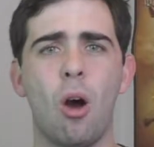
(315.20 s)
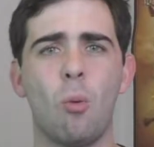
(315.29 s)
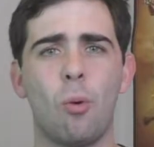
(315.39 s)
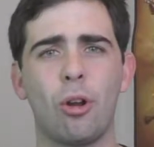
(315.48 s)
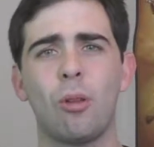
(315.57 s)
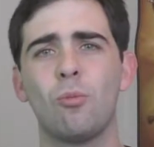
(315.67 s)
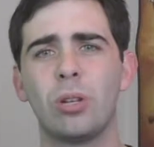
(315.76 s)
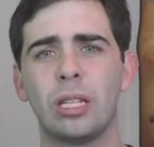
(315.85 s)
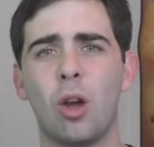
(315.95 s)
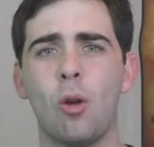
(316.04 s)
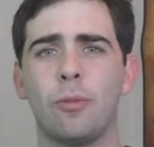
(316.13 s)
What I'm
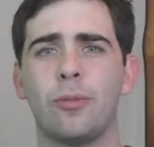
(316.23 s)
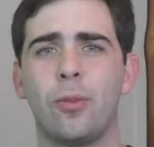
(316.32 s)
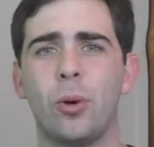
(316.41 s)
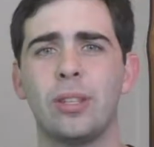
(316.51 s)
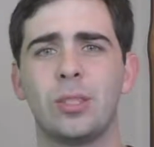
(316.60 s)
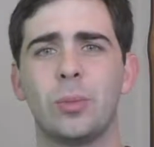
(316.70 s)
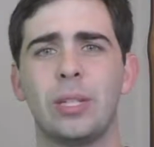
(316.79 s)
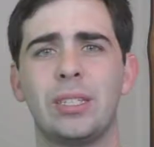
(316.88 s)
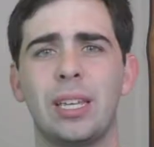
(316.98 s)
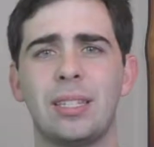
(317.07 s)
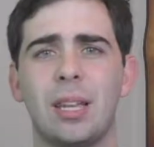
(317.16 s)
really hopeful for is that we
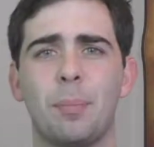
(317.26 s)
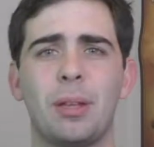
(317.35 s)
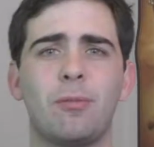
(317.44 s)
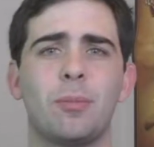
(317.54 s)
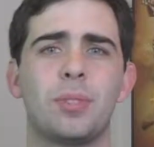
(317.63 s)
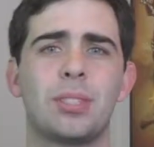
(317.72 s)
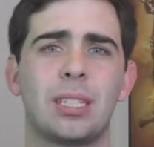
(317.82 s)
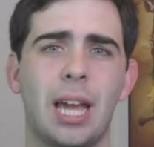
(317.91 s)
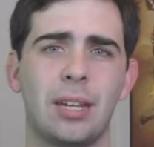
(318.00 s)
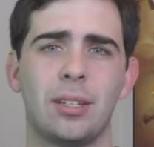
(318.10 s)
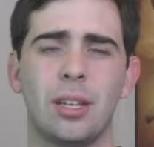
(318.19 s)
see something from
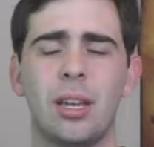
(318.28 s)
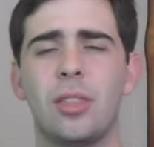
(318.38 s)
Skate,